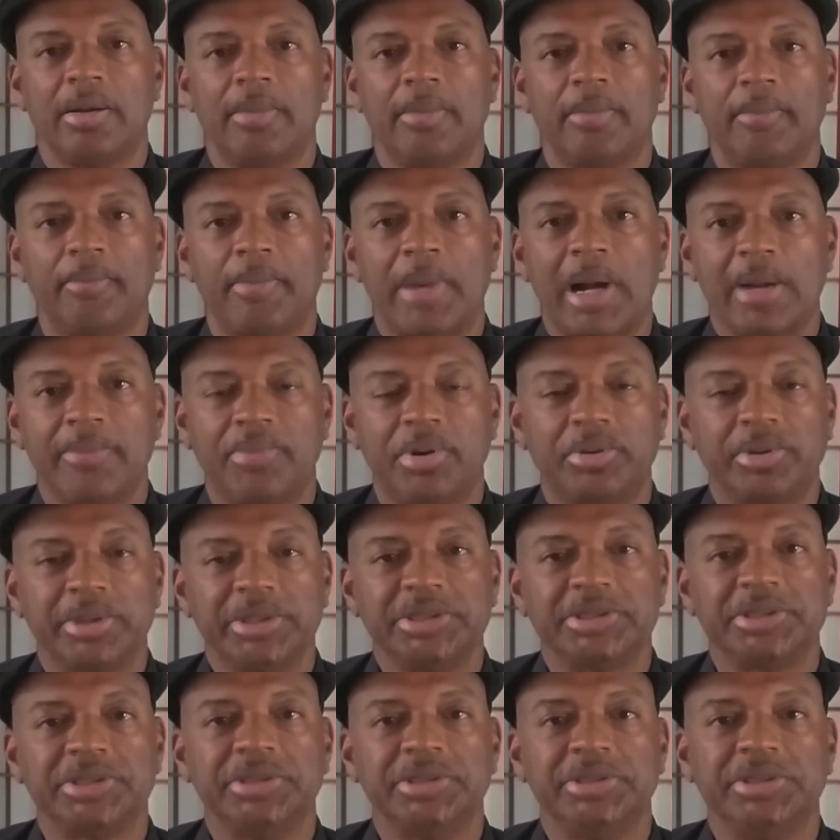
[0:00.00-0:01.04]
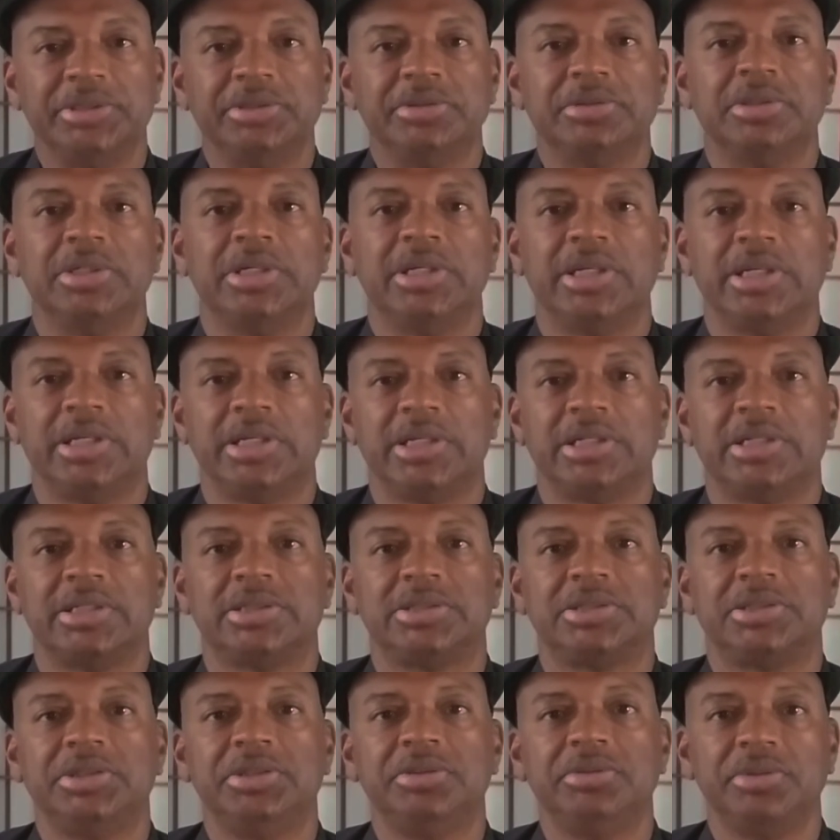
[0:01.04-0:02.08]
My point to you
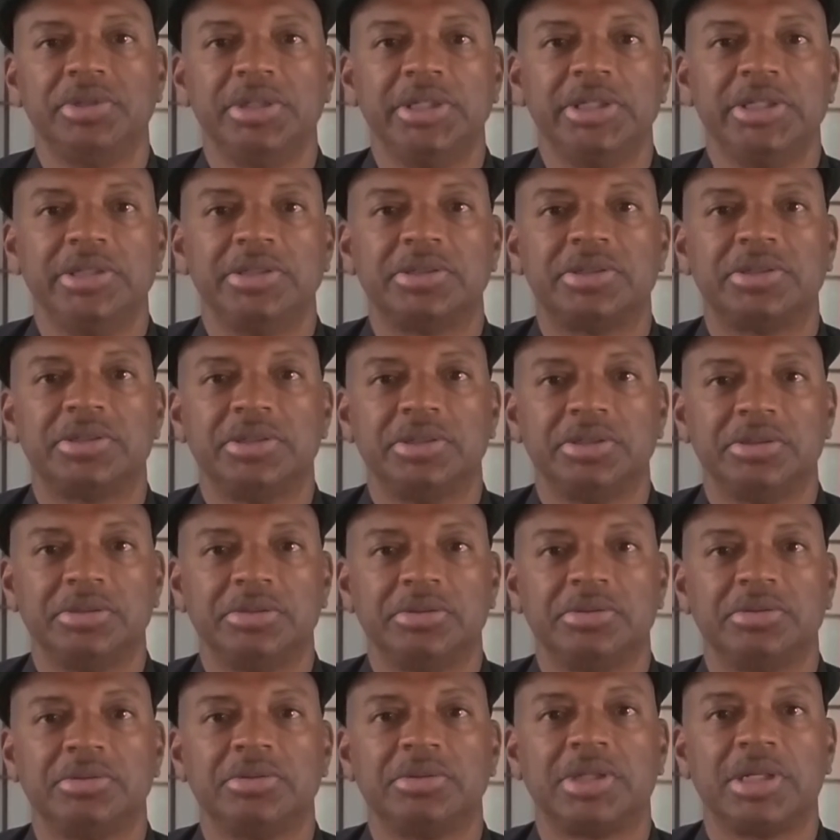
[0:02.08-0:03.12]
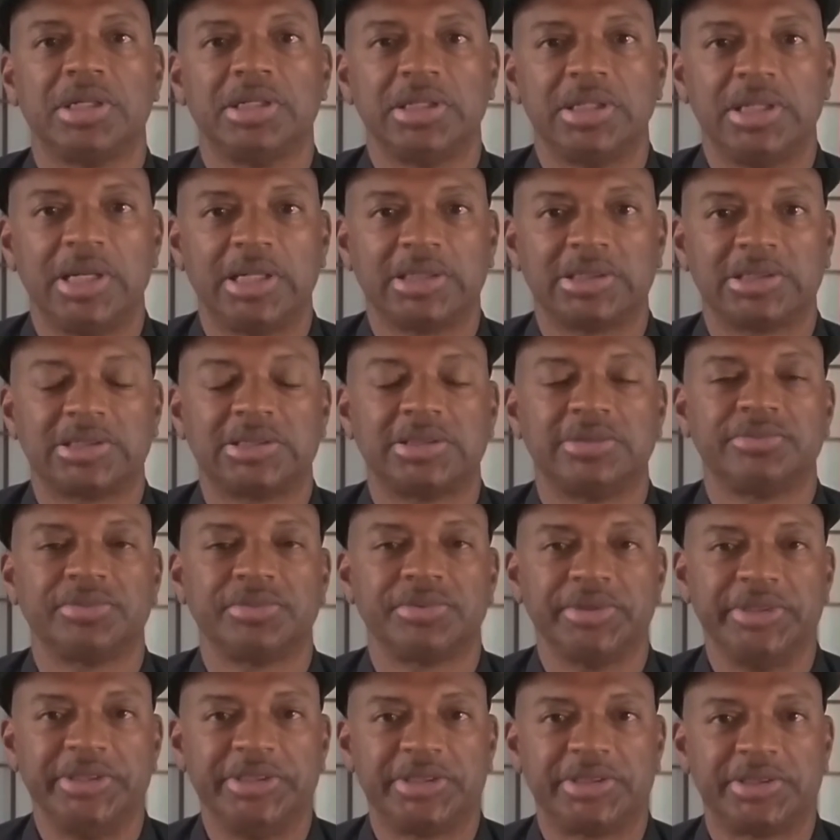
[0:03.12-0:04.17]
is you need to conduct some
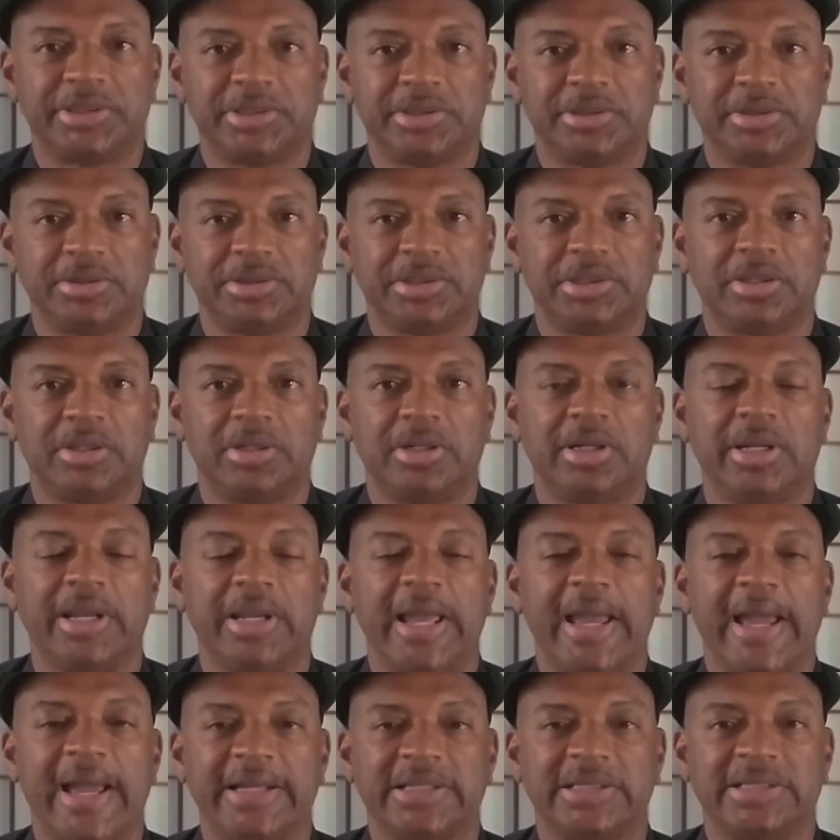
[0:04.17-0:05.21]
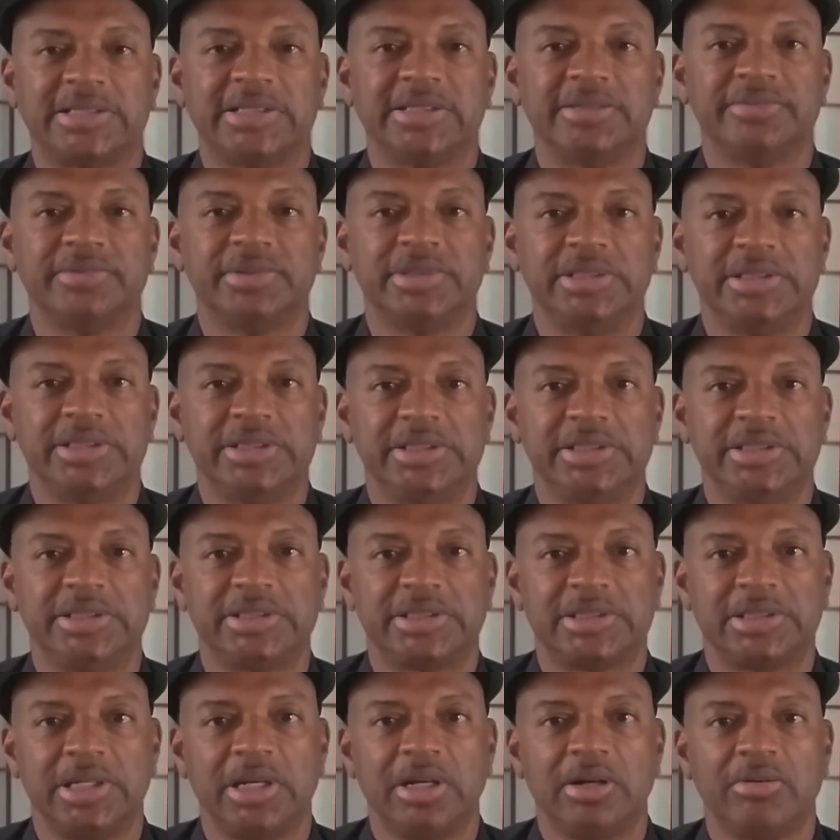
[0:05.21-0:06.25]
research on
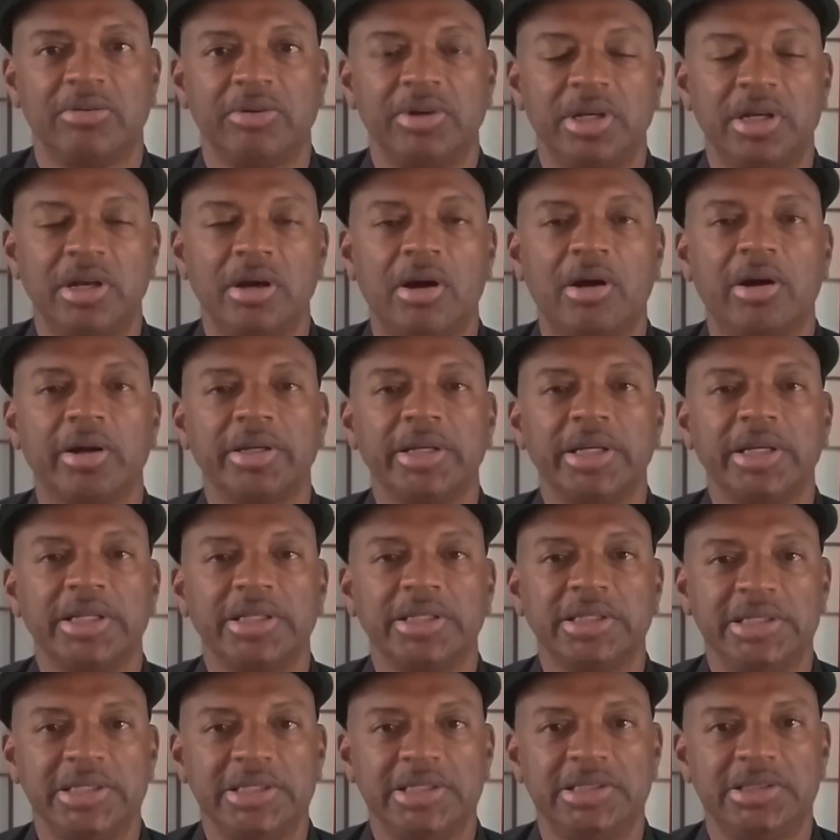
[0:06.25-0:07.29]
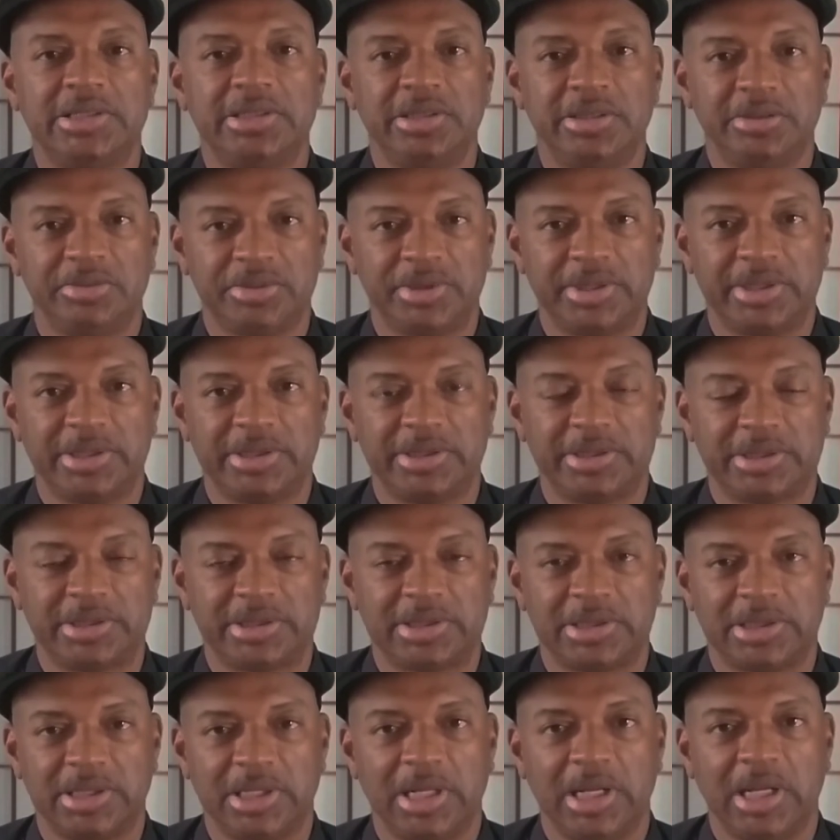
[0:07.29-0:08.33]
activities regarding these units
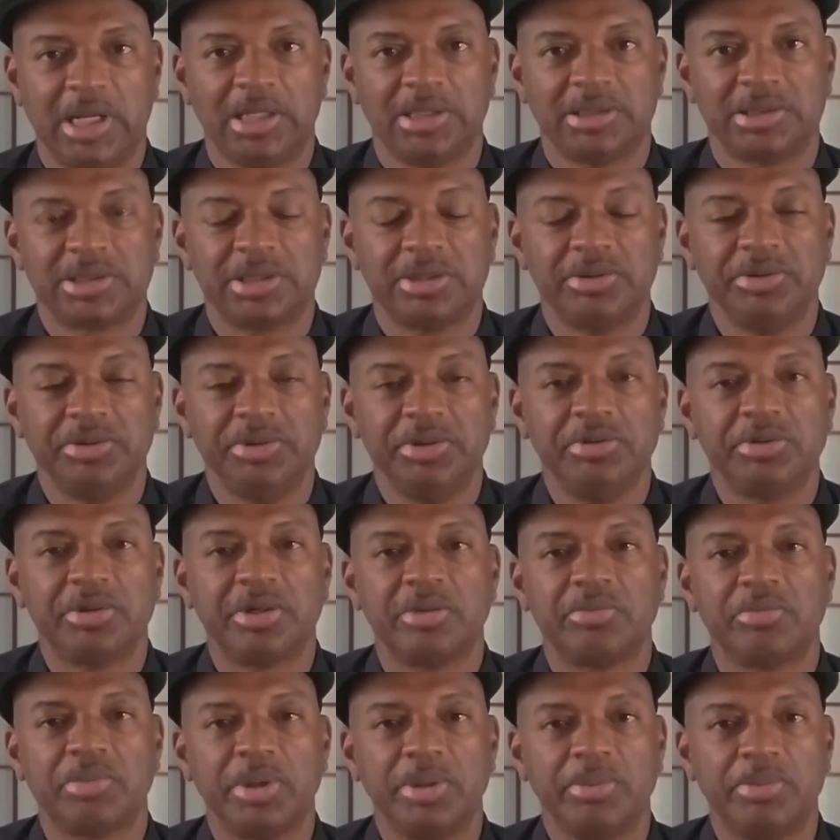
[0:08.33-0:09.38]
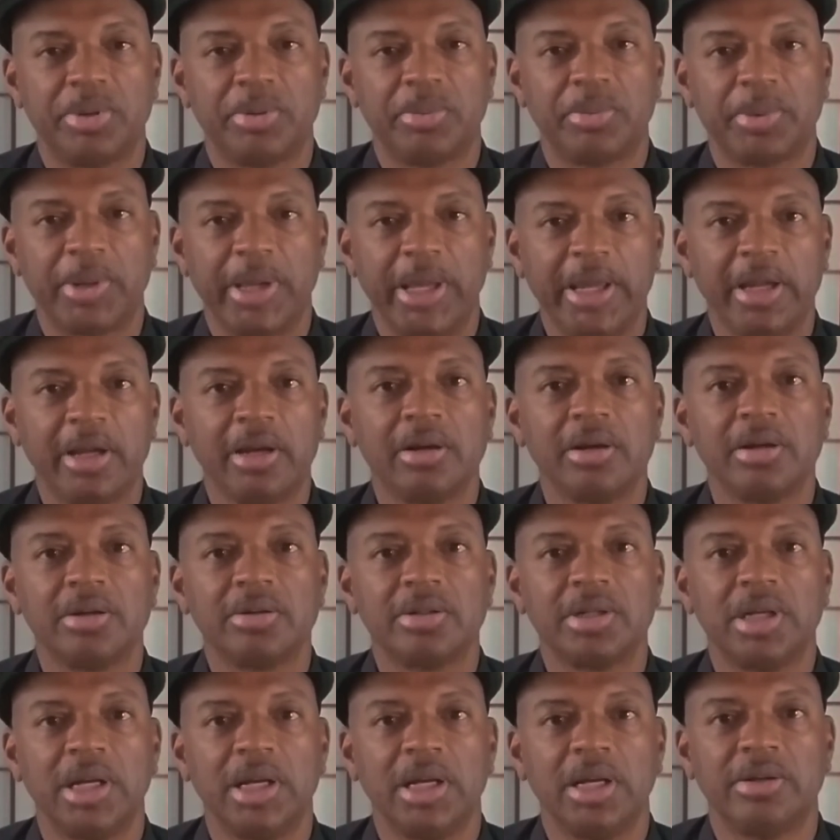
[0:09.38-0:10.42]
so you can be
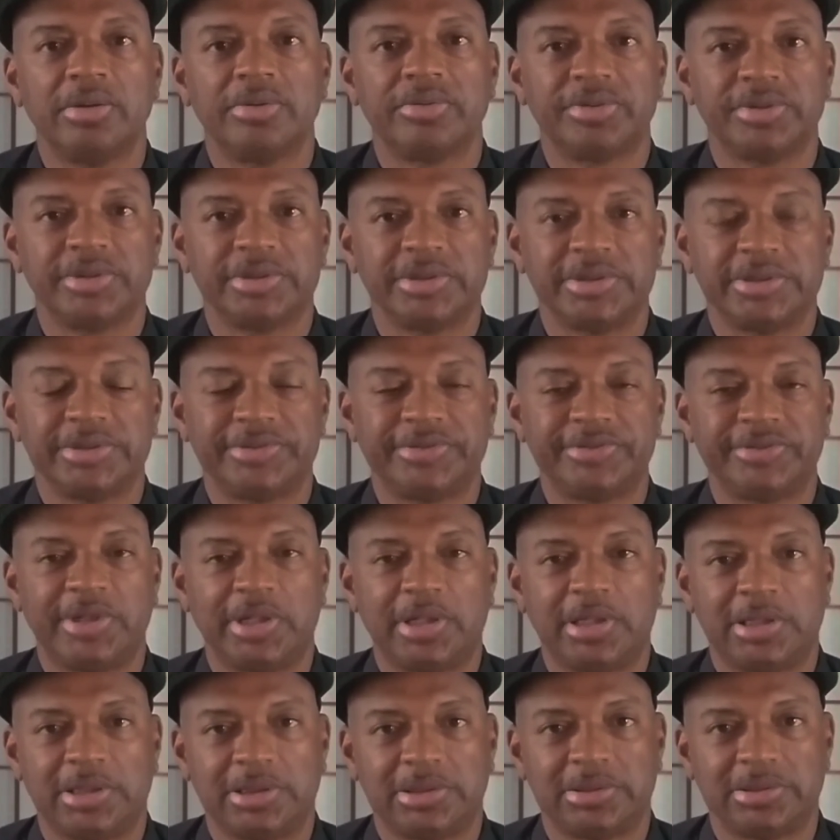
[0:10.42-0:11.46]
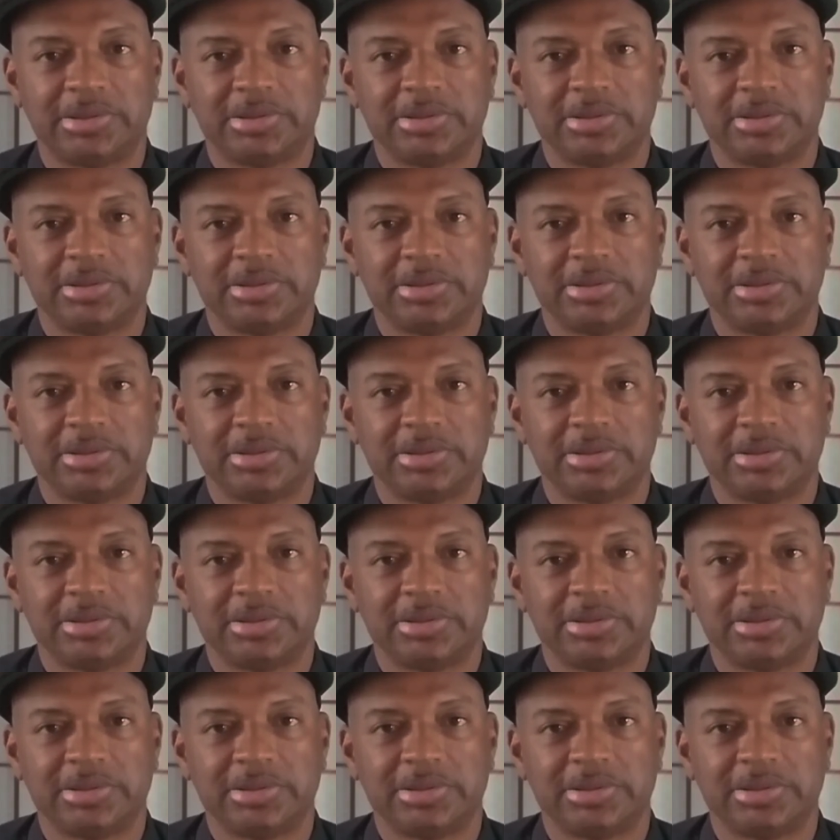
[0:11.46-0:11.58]
prepared for the fall.